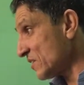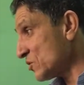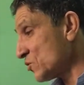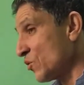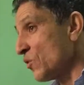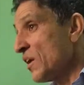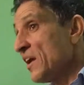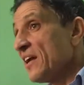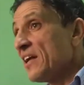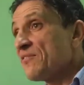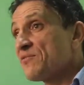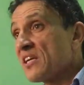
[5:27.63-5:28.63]
So,
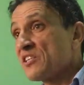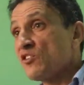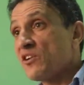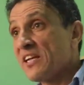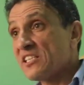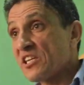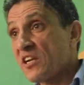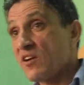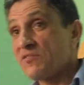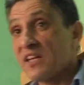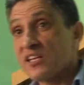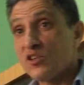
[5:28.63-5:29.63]
if the duration
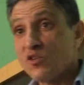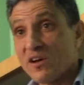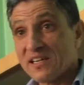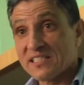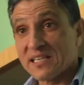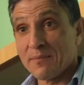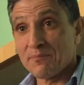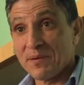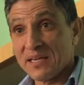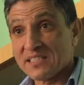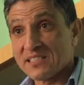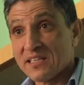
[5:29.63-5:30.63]
of the QRS
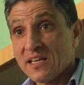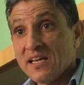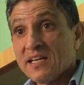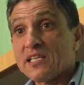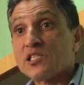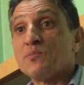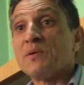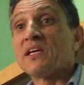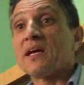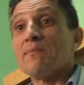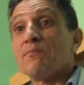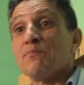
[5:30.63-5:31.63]
complex is
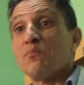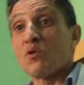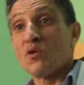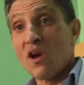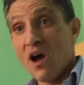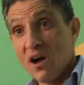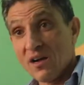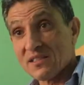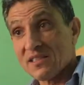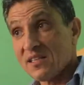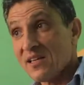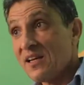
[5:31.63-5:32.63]
become prolonged,